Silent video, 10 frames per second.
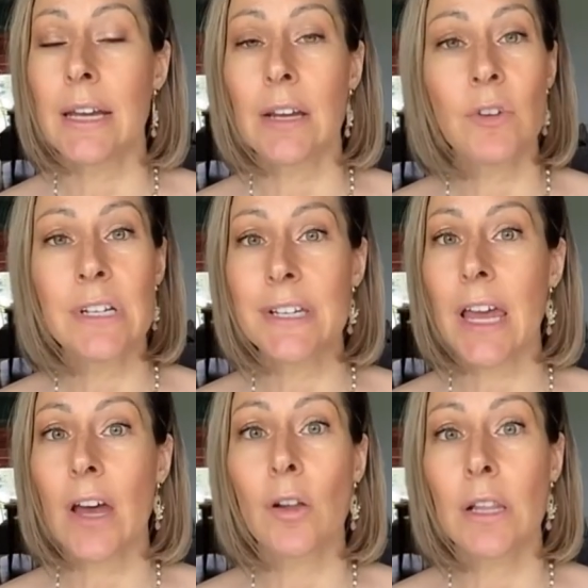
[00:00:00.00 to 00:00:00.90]
I never
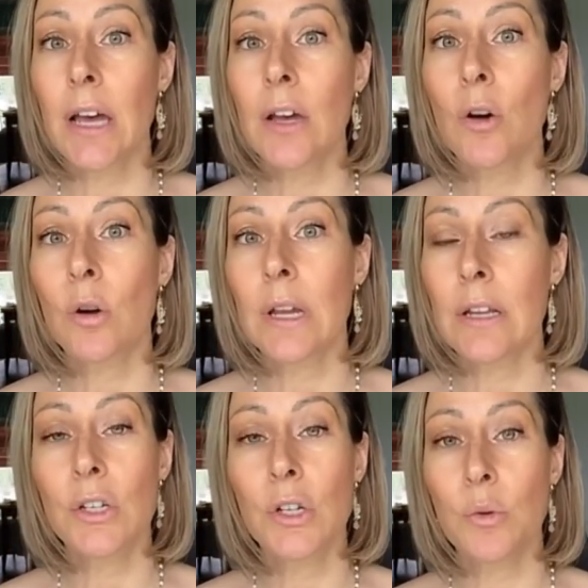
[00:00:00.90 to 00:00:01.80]
discount luck or
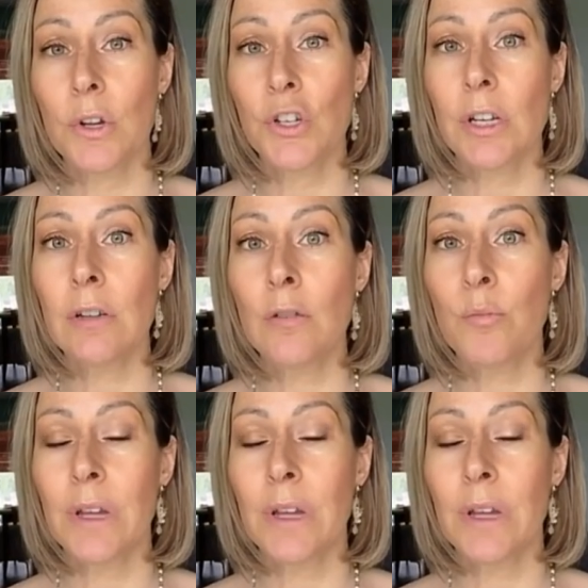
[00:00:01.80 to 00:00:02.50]
intuition,